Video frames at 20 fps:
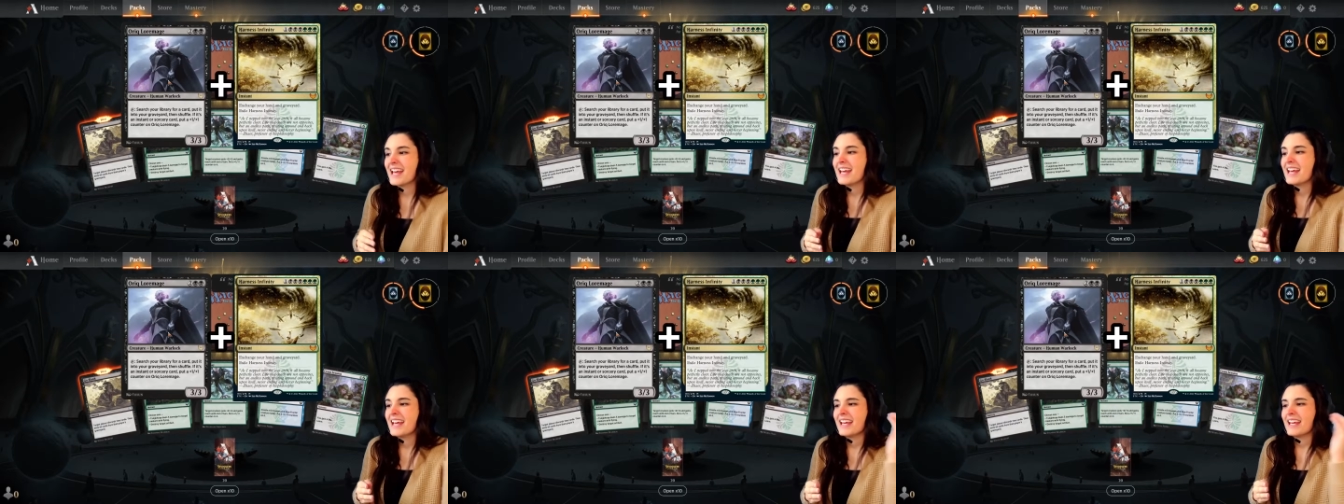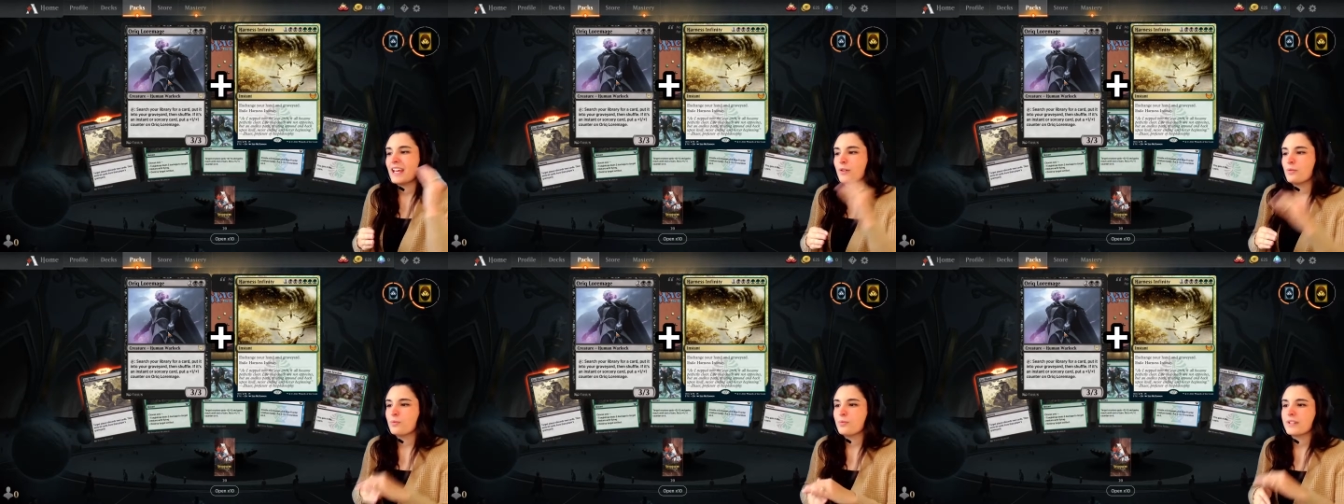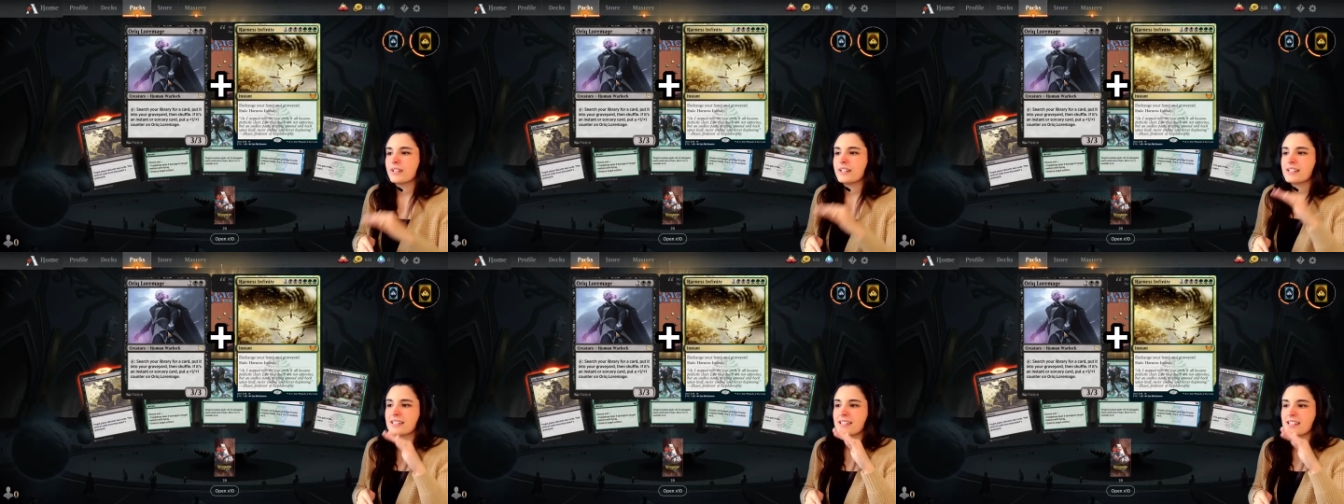It
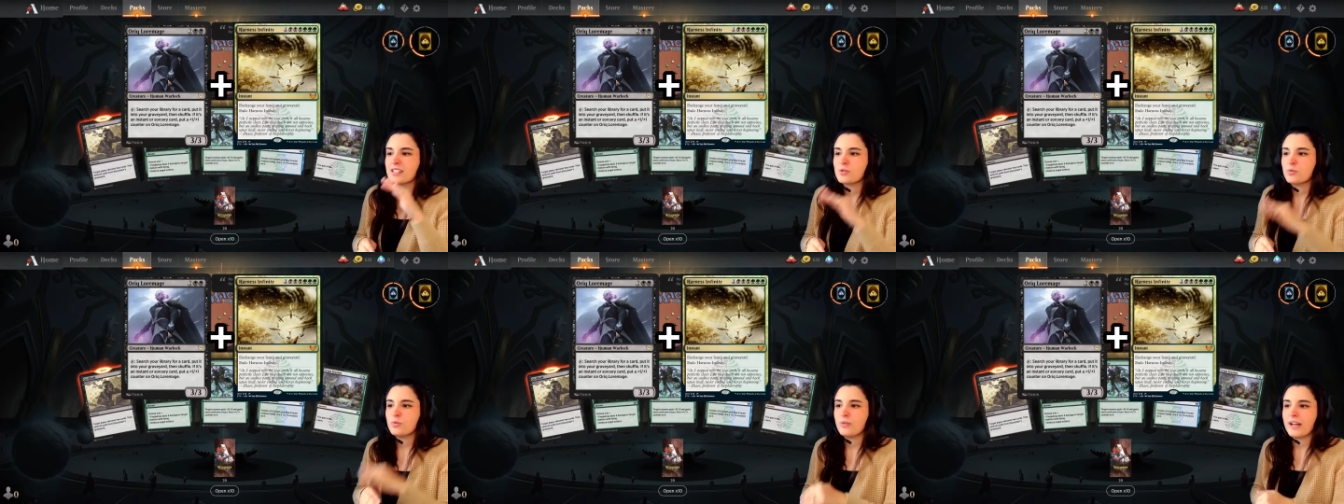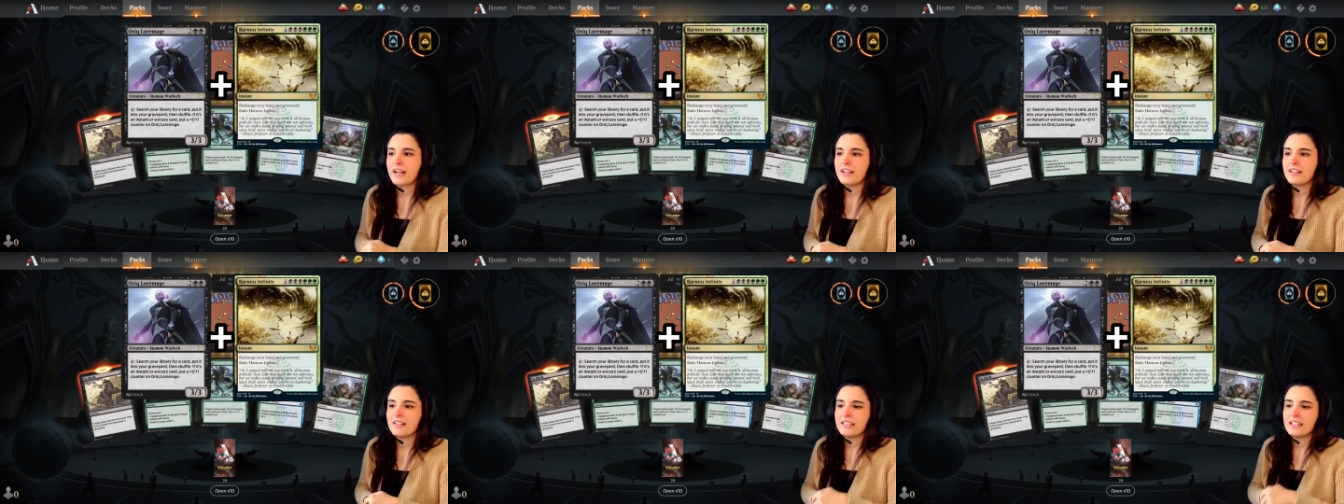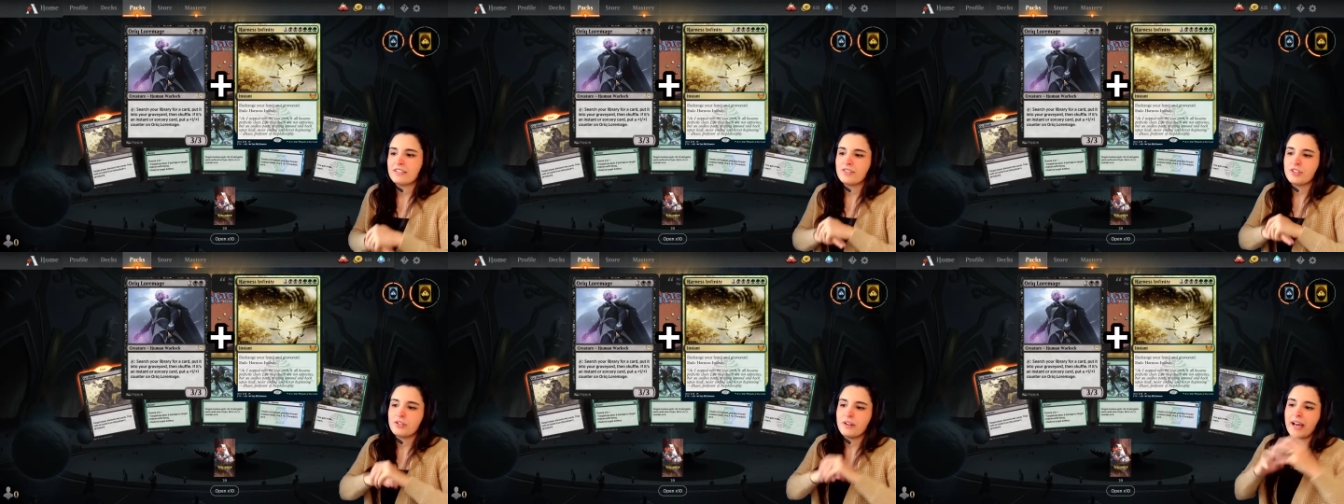works as well
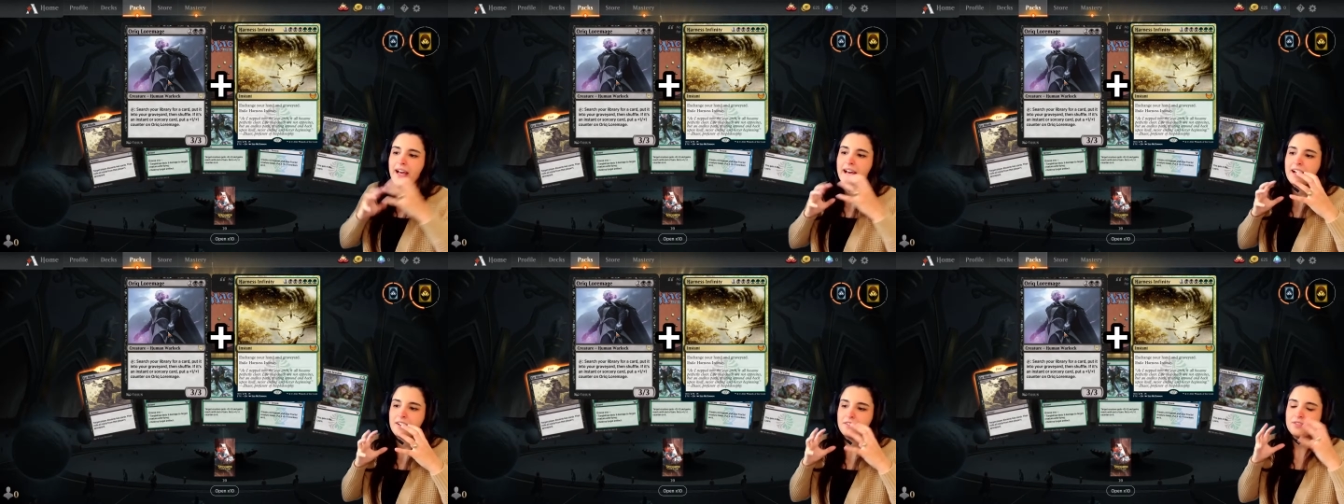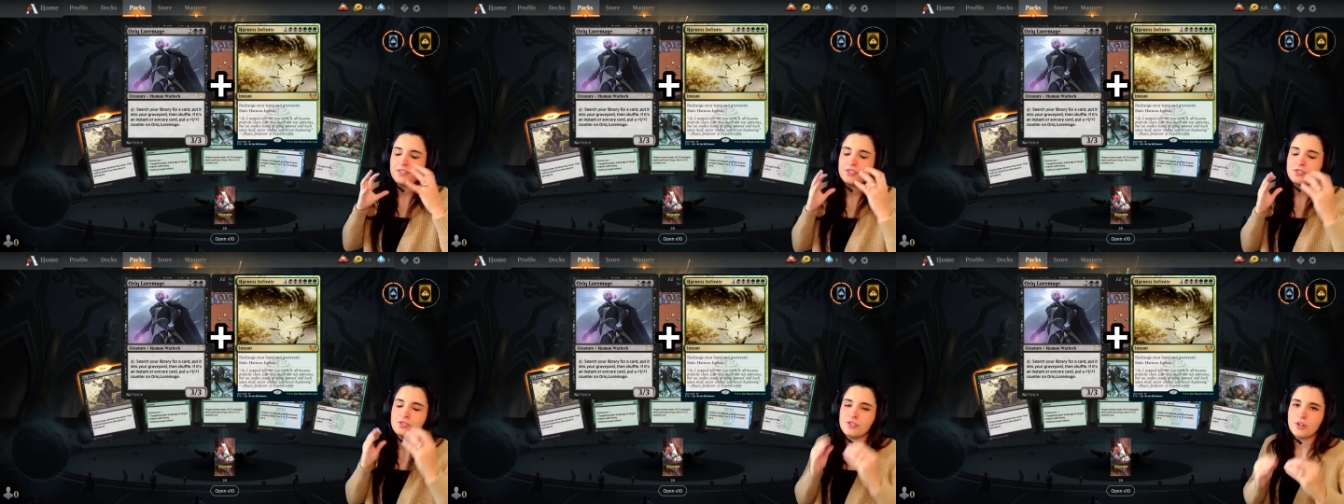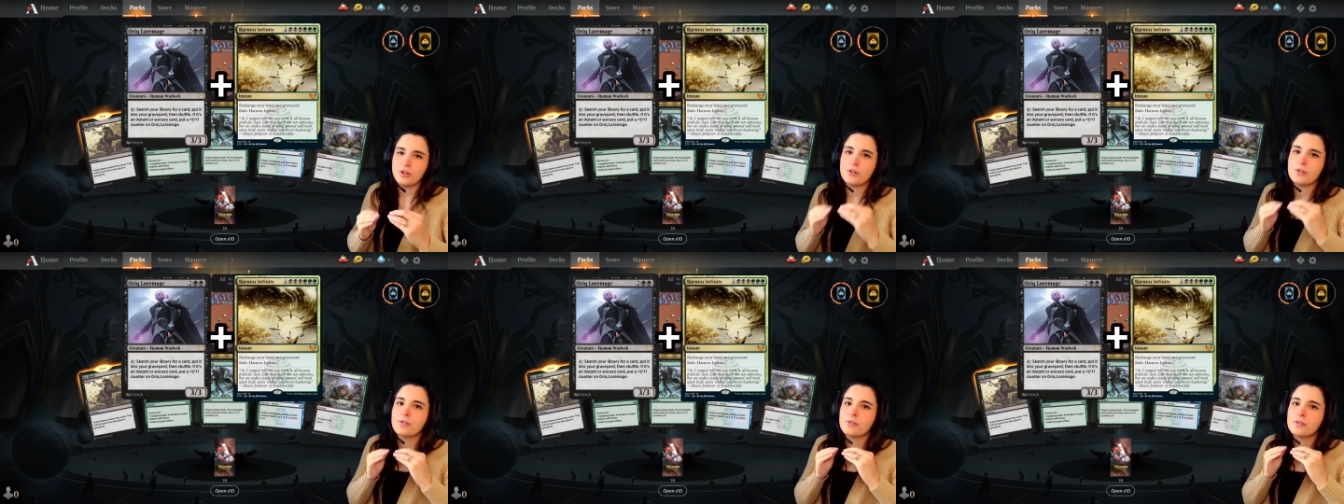if you have
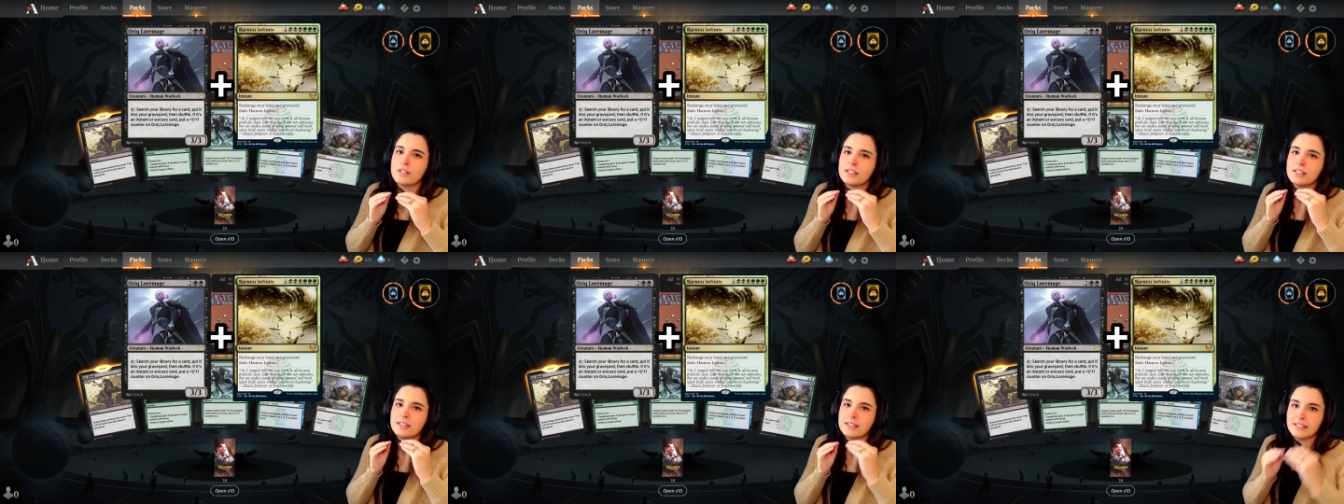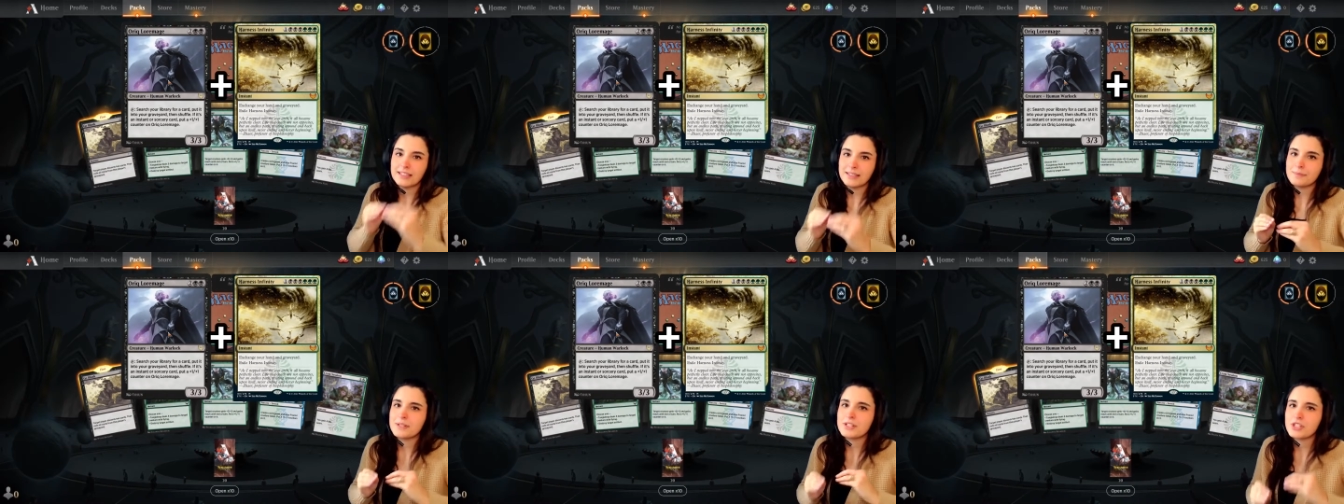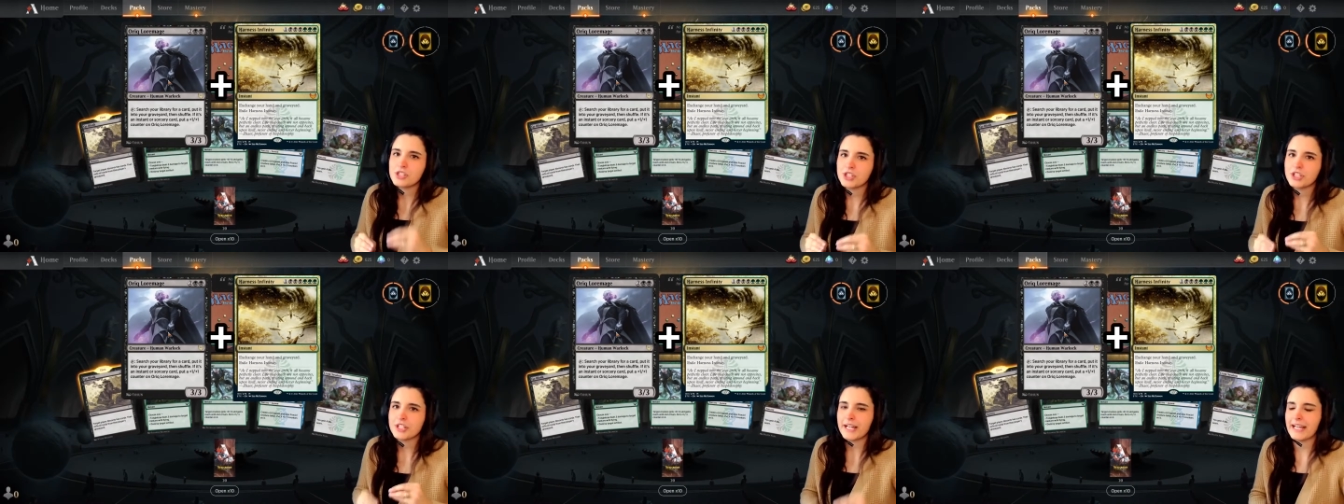no limit
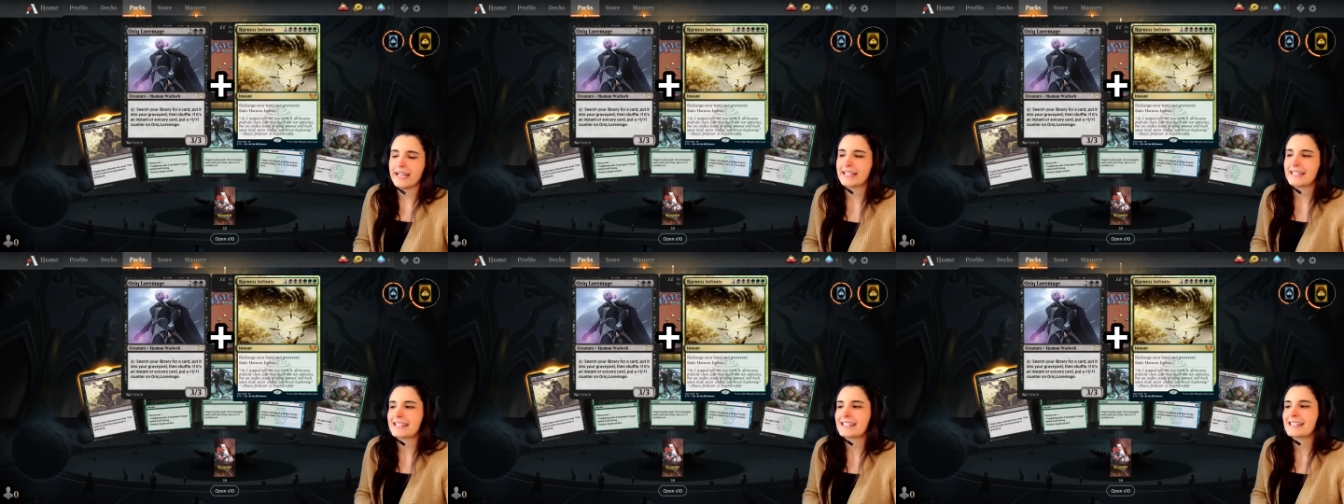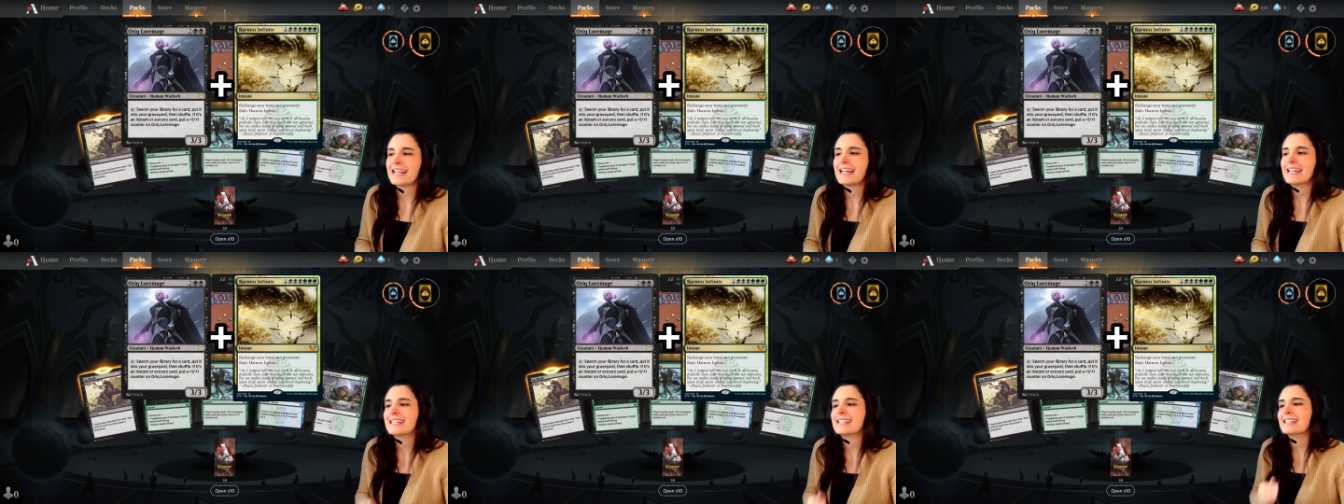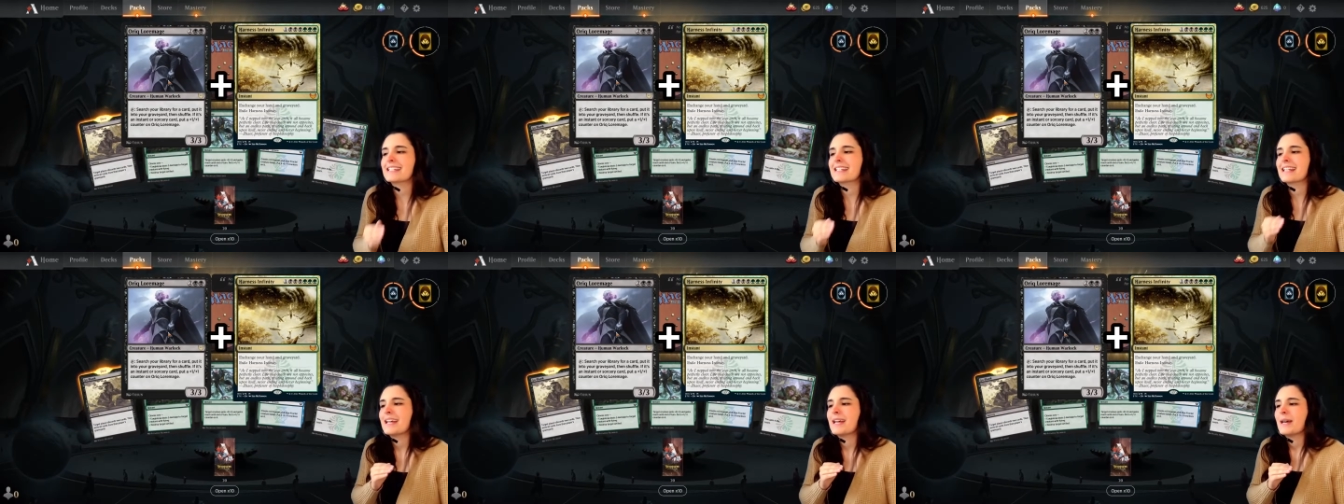to your hand size,